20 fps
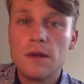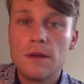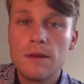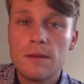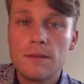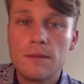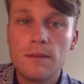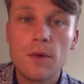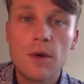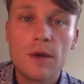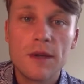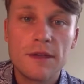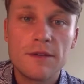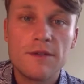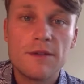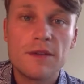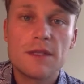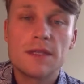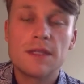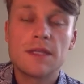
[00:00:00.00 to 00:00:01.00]
more
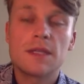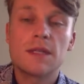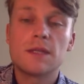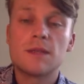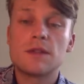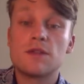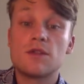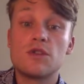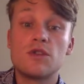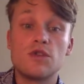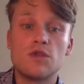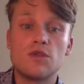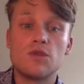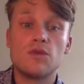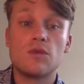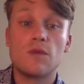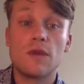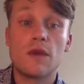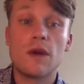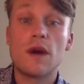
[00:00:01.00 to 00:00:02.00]
convincing
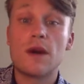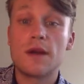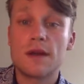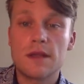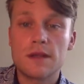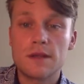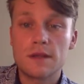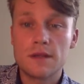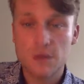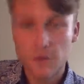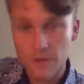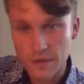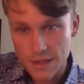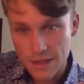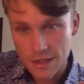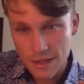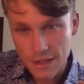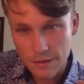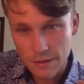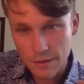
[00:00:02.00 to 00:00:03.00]
to the audience. You've
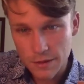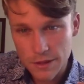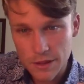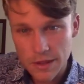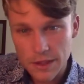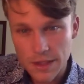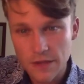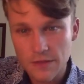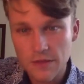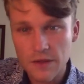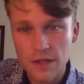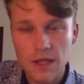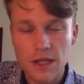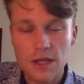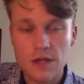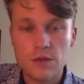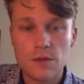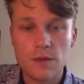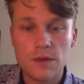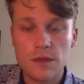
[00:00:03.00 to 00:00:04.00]
established an
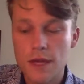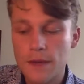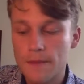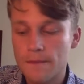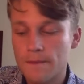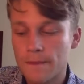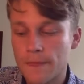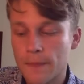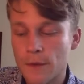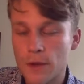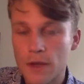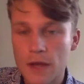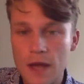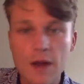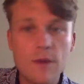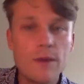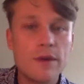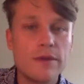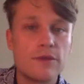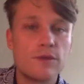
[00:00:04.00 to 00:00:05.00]
identification with them. You're like,
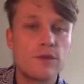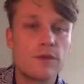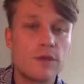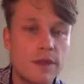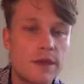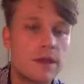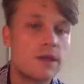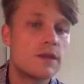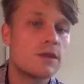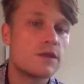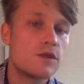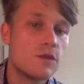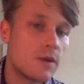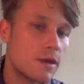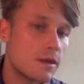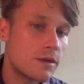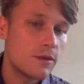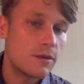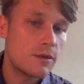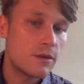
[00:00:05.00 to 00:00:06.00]
I went through the things you
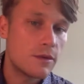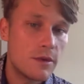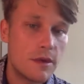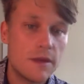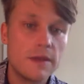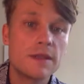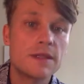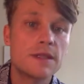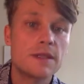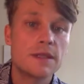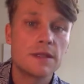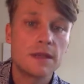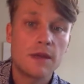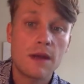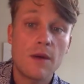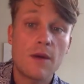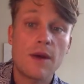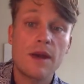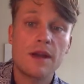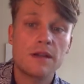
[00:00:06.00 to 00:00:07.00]
went through, and this is
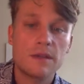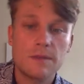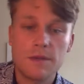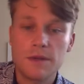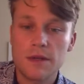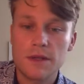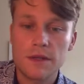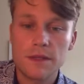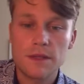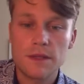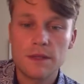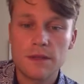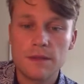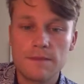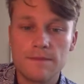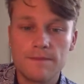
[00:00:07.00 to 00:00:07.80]
how I experienced it.